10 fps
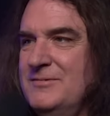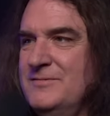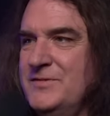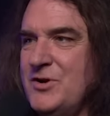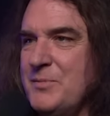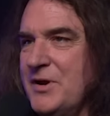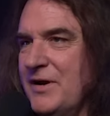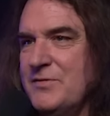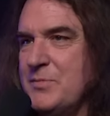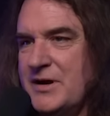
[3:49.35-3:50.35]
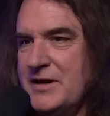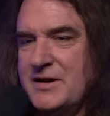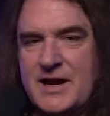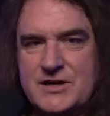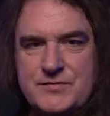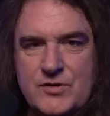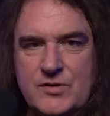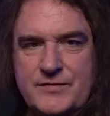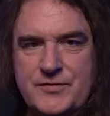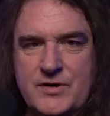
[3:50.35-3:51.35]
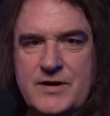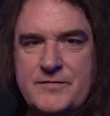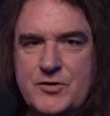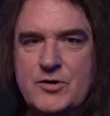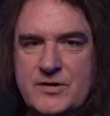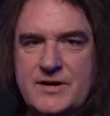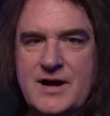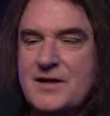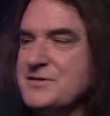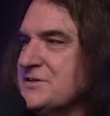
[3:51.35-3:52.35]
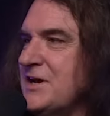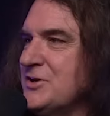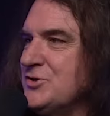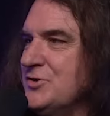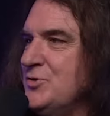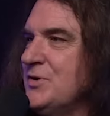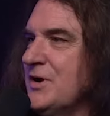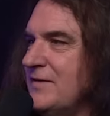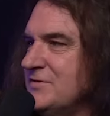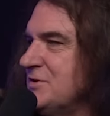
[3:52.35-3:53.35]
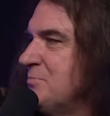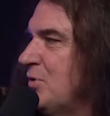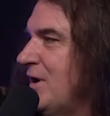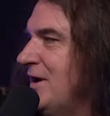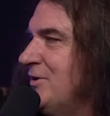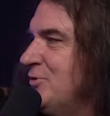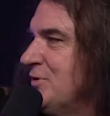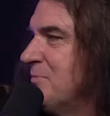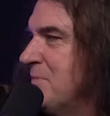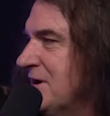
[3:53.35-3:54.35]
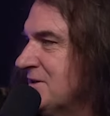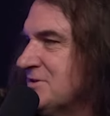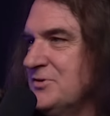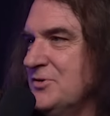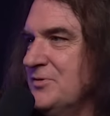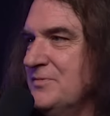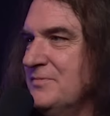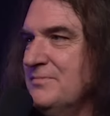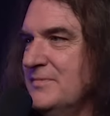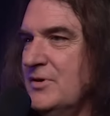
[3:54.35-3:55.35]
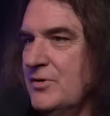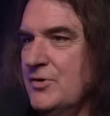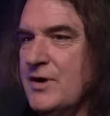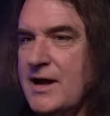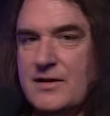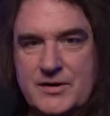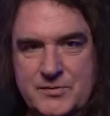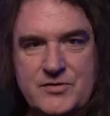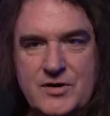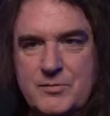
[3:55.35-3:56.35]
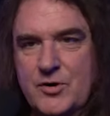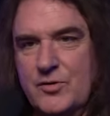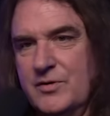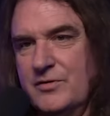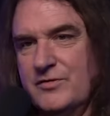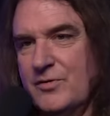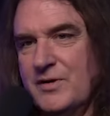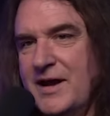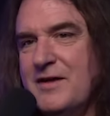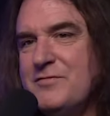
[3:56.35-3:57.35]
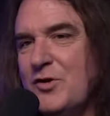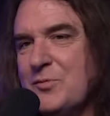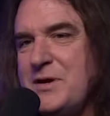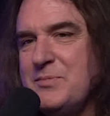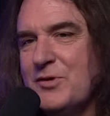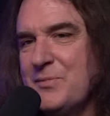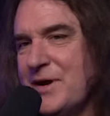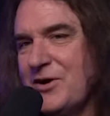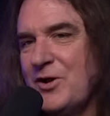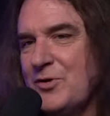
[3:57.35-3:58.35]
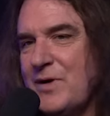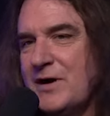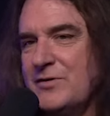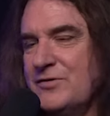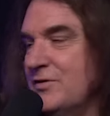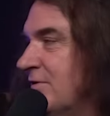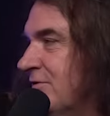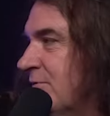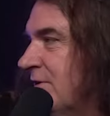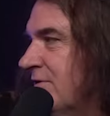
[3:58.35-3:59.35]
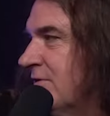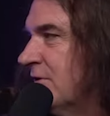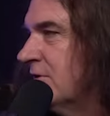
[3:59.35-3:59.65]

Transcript: You know, I mean, everybody in Nashville, if you're on the session, you can obviously play, you can mix, you're, you know, you're not, like we talked about earlier, there's only a handful of people that make all the records, and there's a reason